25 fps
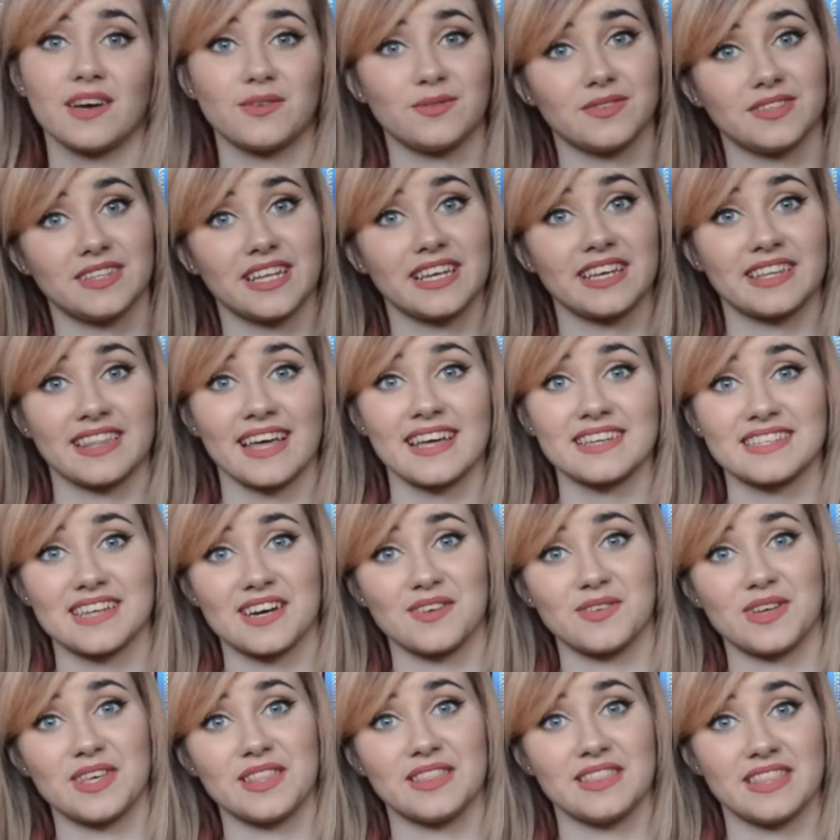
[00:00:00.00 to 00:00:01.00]
I will link that
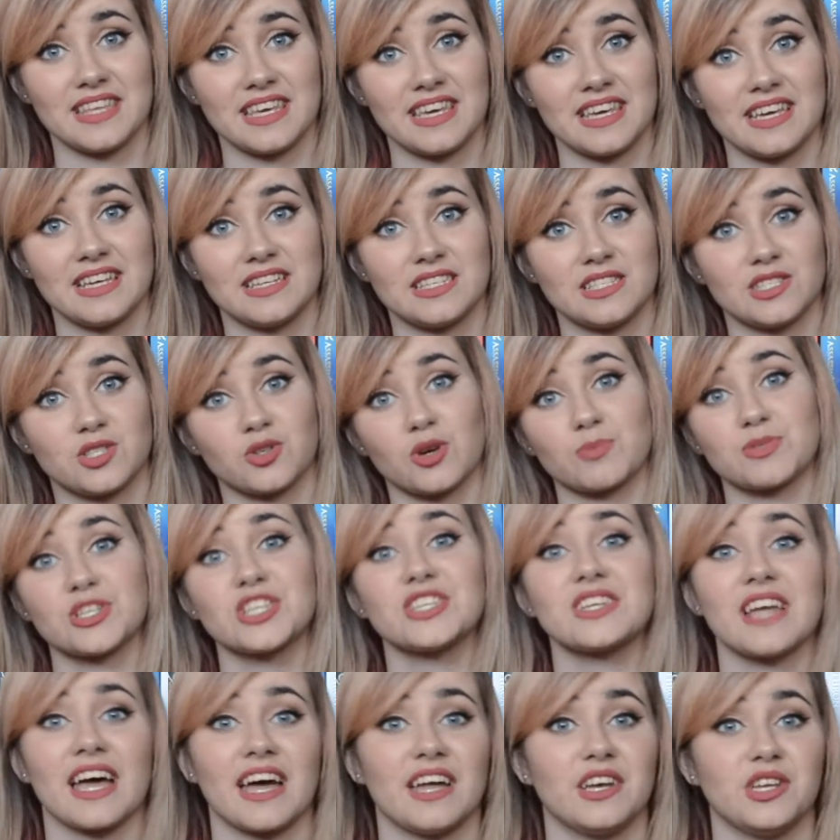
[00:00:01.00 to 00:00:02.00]
down in the description
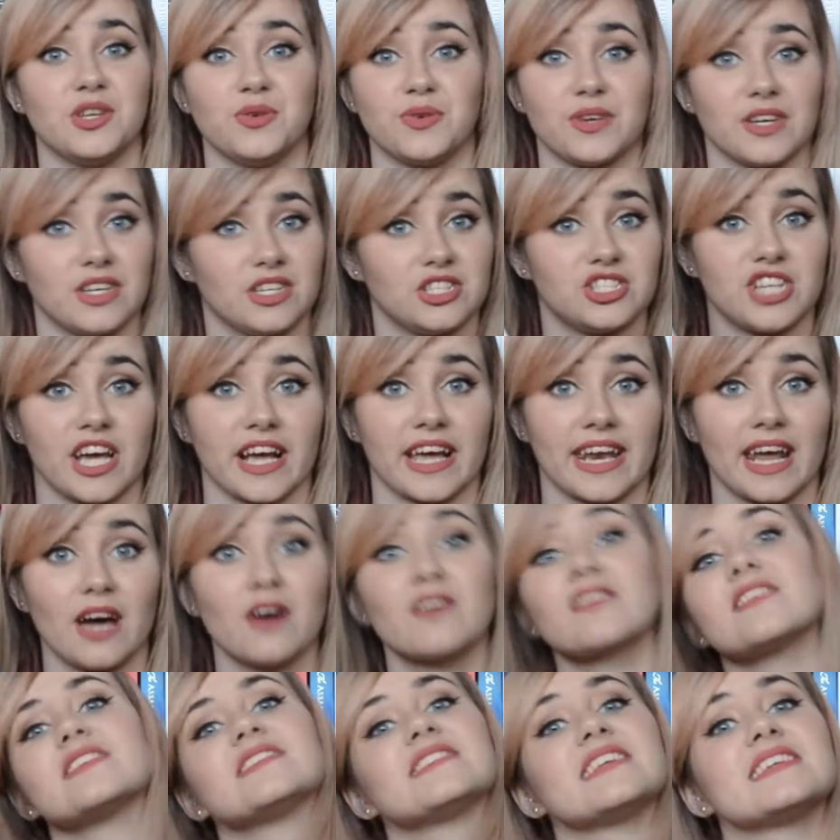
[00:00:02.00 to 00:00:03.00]
and you can check it
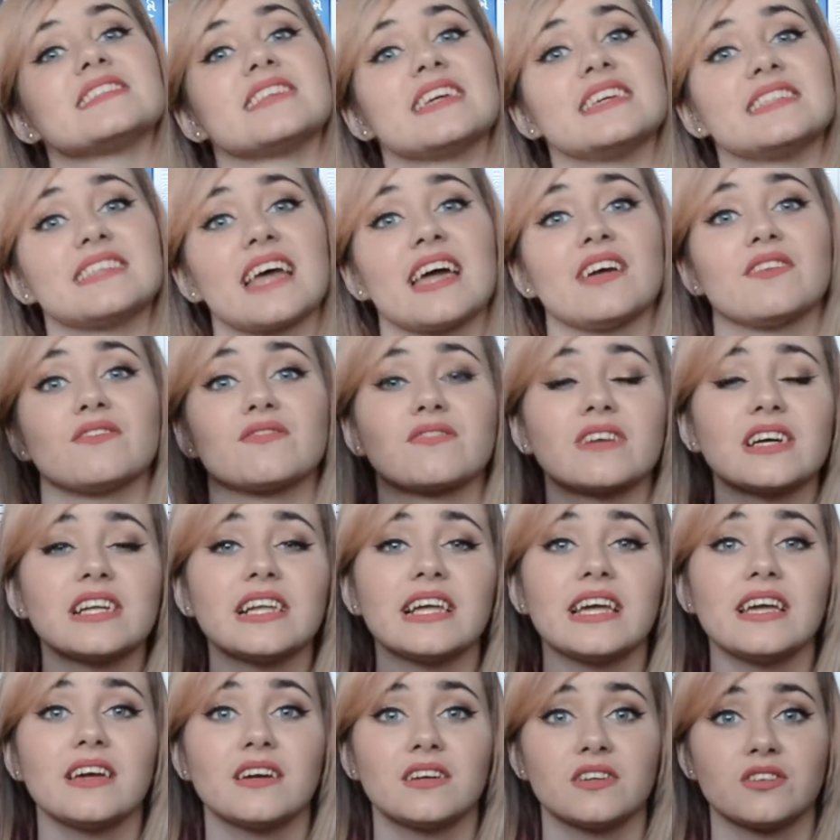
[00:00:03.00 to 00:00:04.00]
out, because this is a
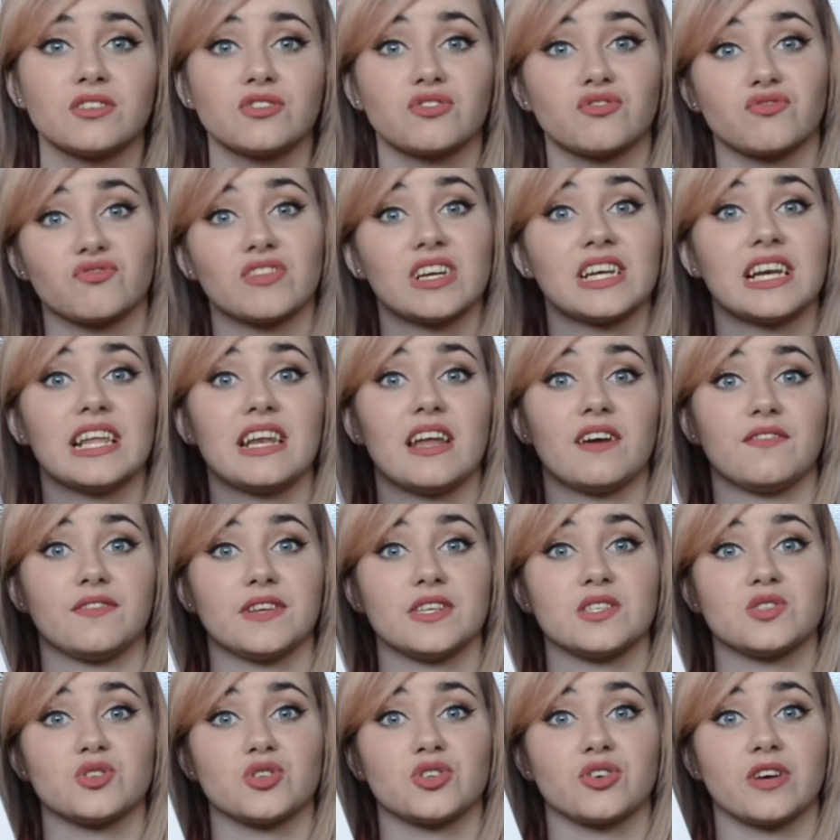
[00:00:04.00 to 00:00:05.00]
really, really lovely
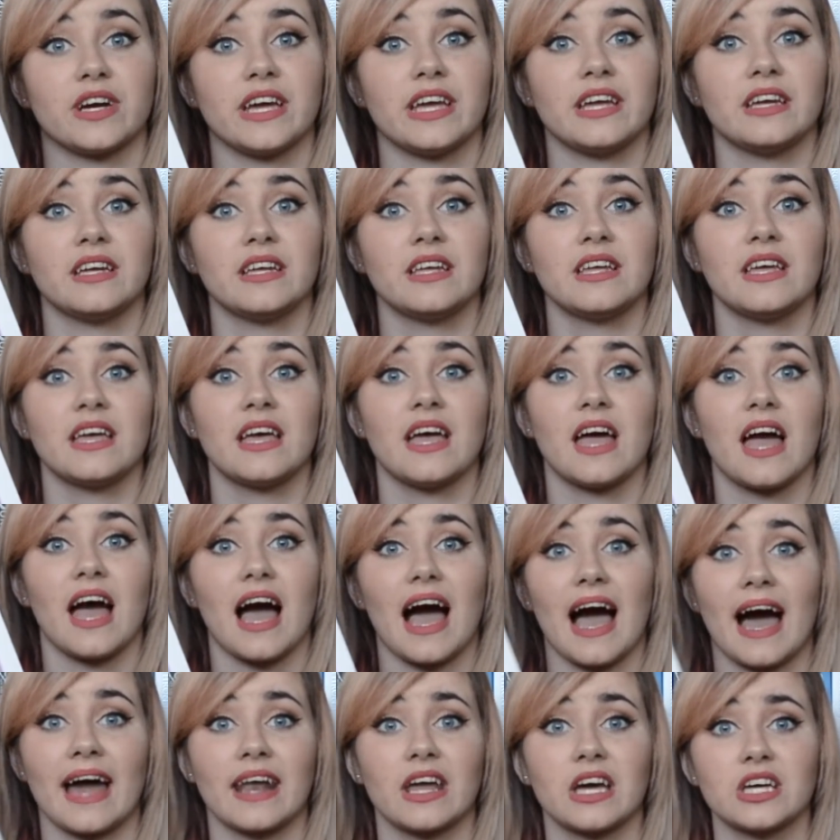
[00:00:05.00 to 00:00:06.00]
story
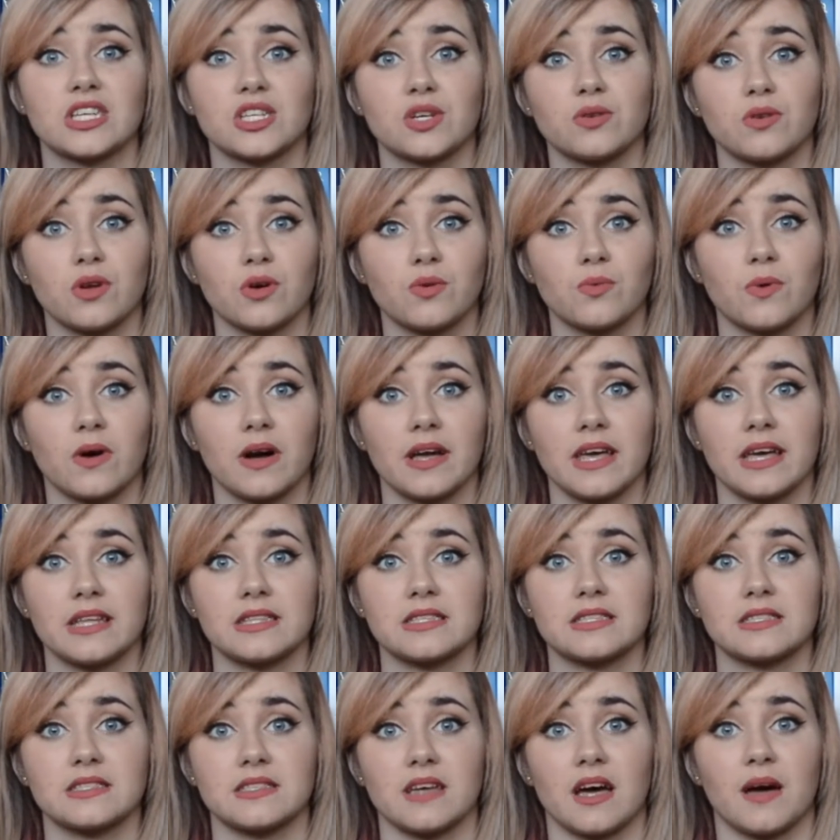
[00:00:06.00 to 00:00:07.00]
And I don't know why
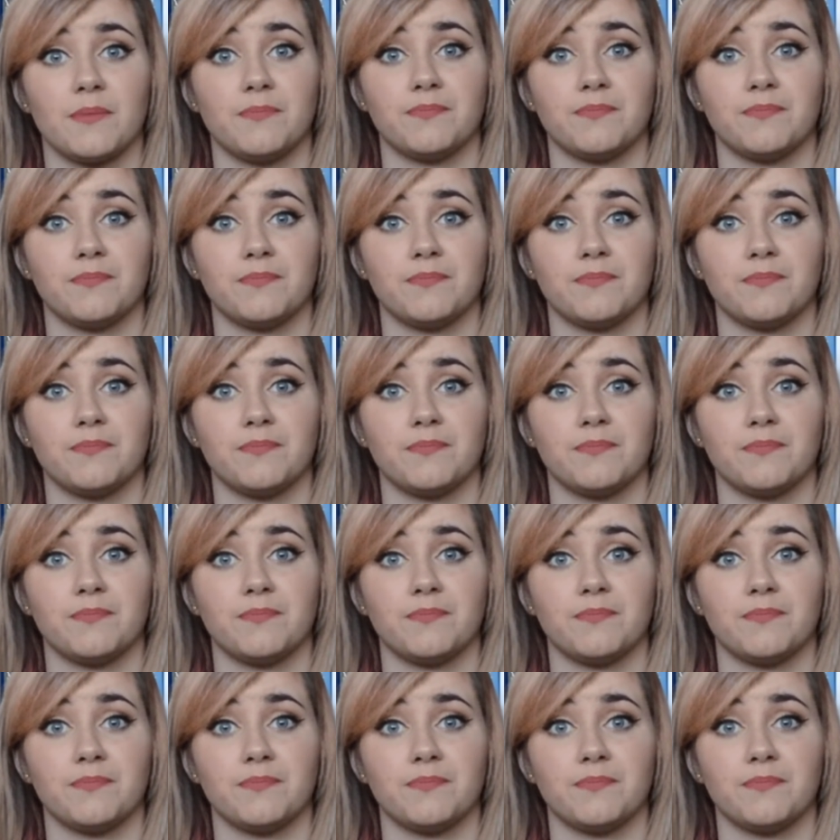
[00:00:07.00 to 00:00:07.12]
it's